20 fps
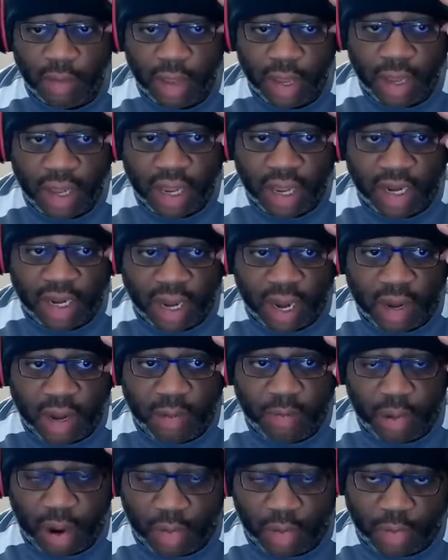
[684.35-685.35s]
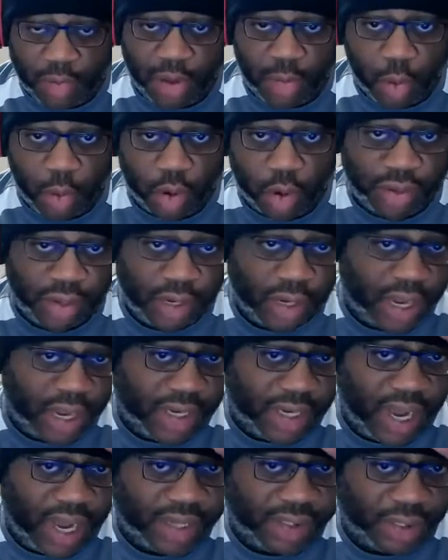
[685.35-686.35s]
It probably more than
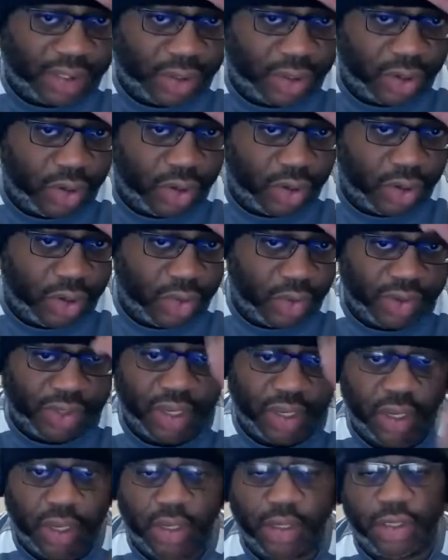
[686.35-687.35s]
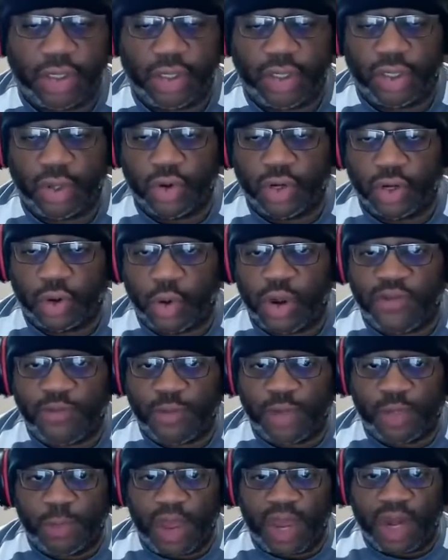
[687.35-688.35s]
likely has to do with a certain degree of
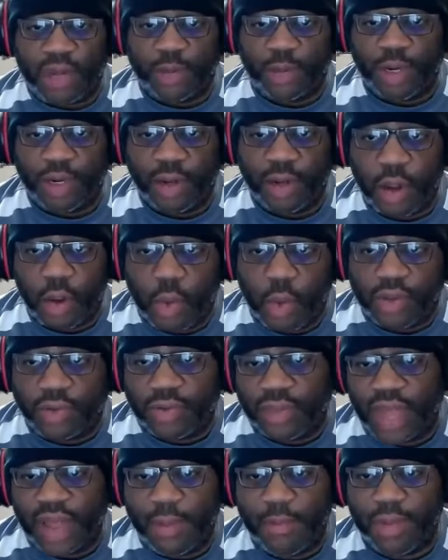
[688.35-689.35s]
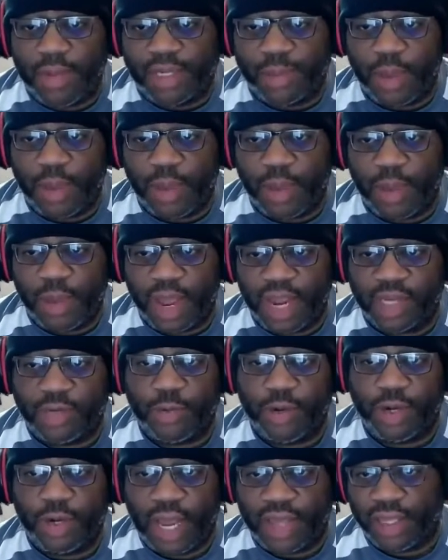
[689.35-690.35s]
mismanagement. Whether that
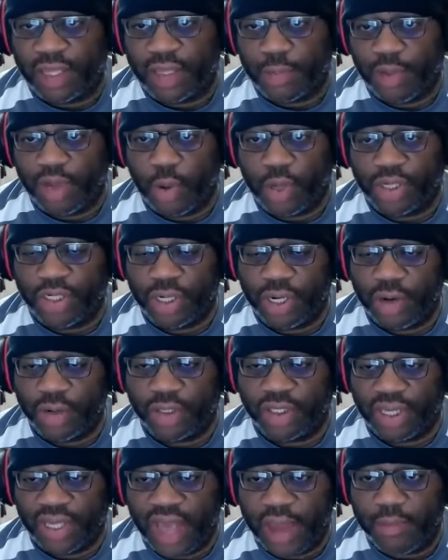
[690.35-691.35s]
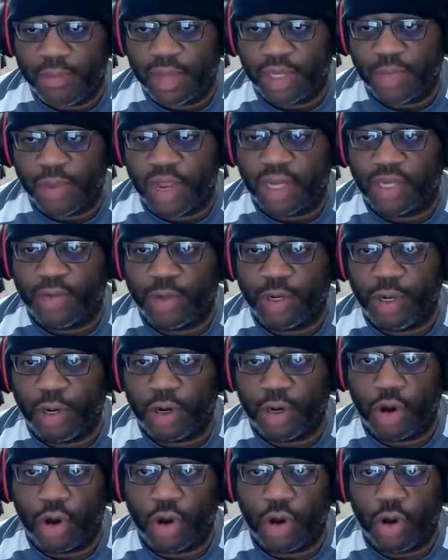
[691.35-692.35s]
mismanagement, I think the big question here is, did that mismanagement
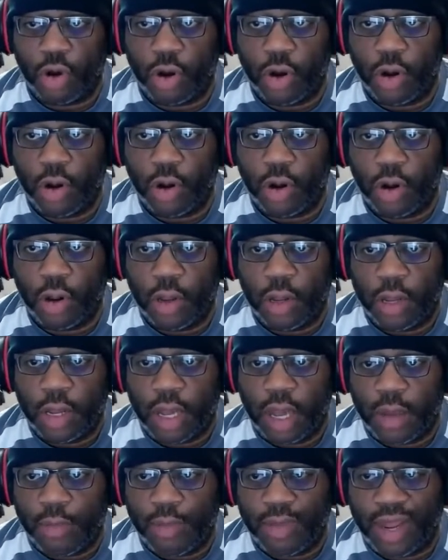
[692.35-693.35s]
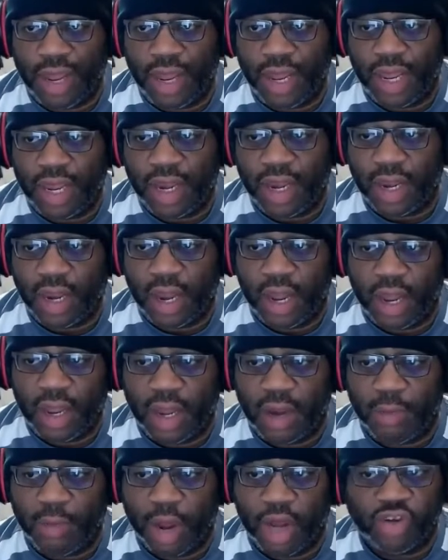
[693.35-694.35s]
occur in
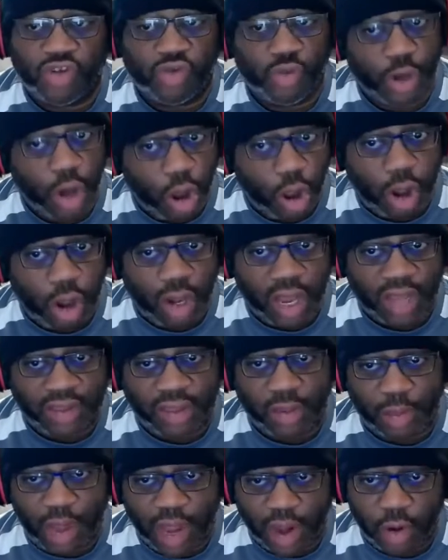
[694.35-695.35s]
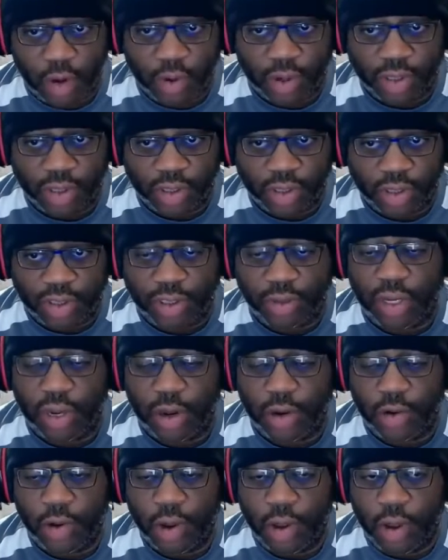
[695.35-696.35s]
Montreal at the BioWare
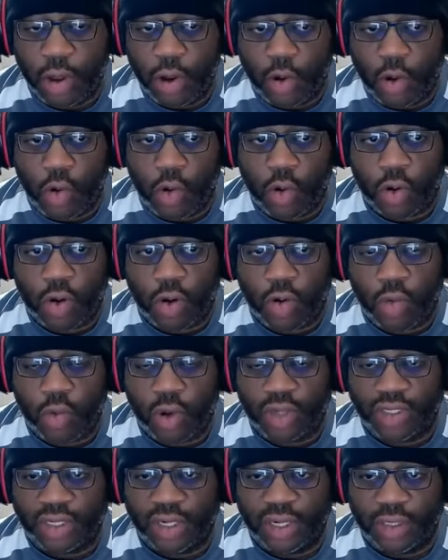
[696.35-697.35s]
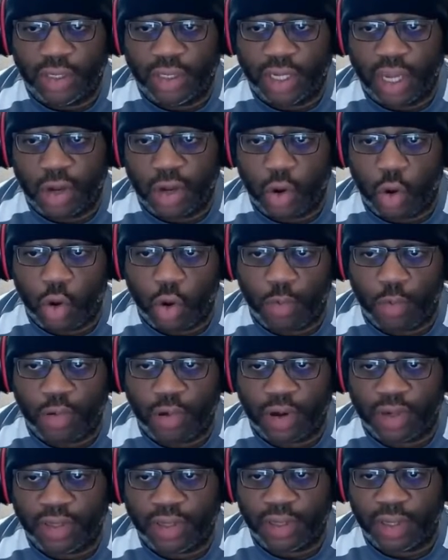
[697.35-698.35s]
studio, or was it
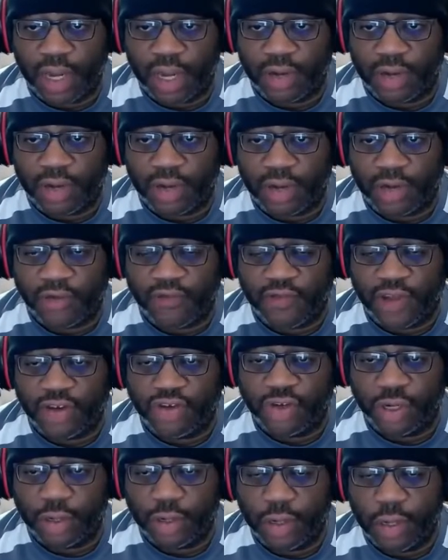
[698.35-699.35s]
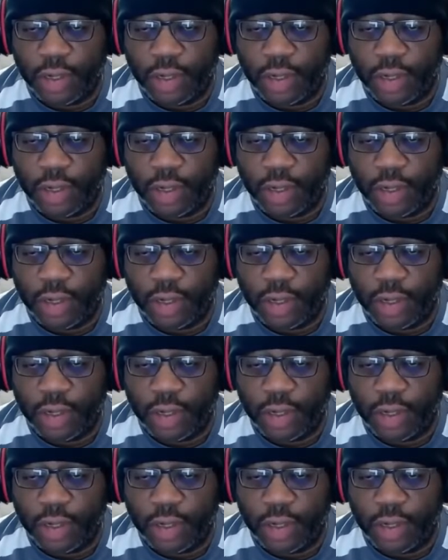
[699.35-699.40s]
corporate intervention?